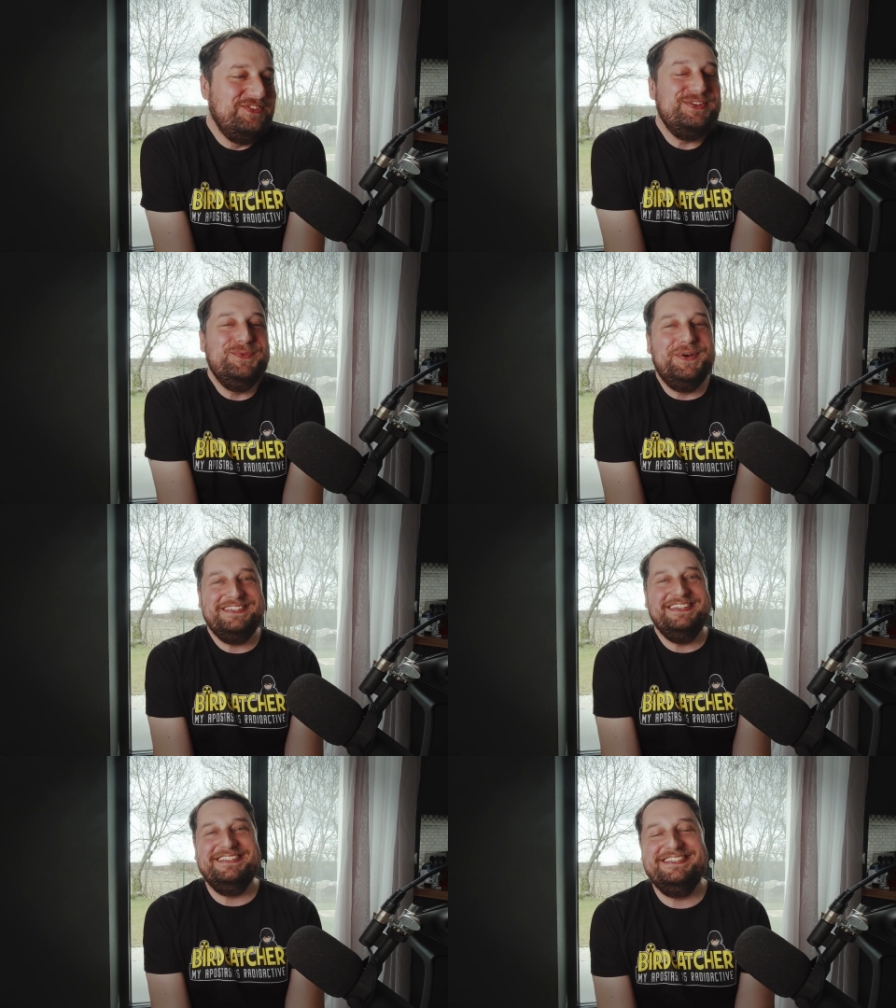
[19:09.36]
and to
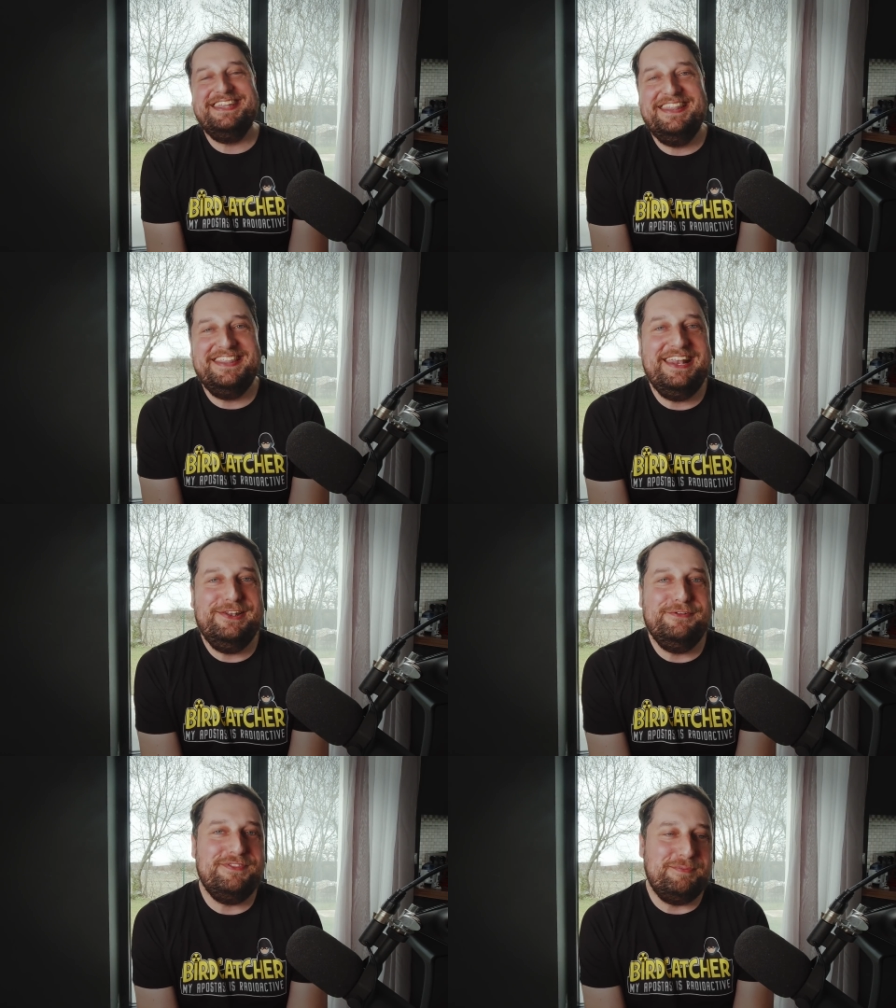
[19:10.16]
what extent
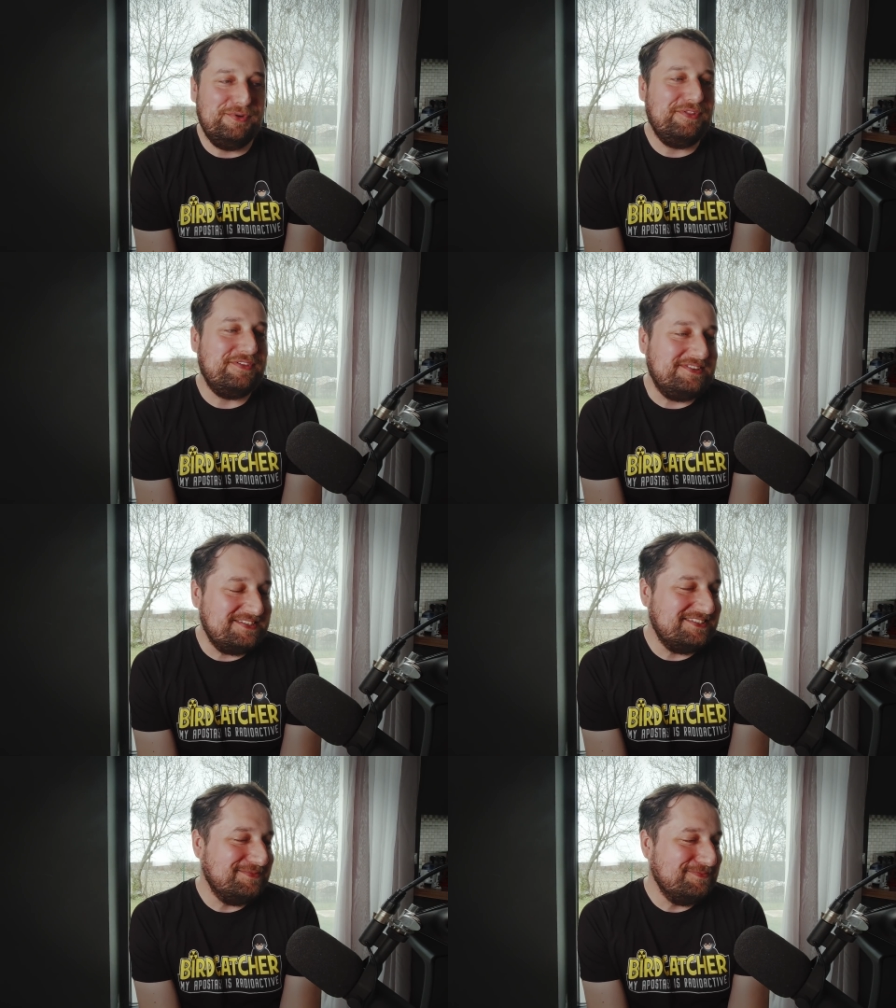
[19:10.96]
they love the
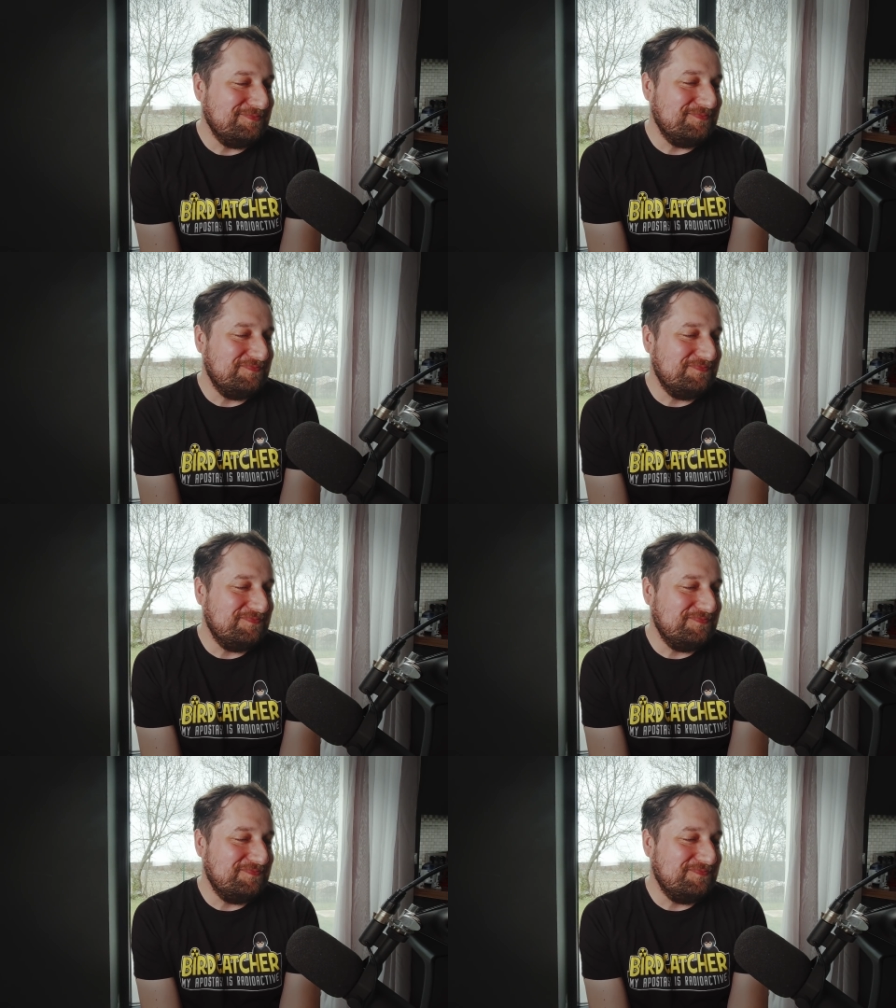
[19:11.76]
brothers,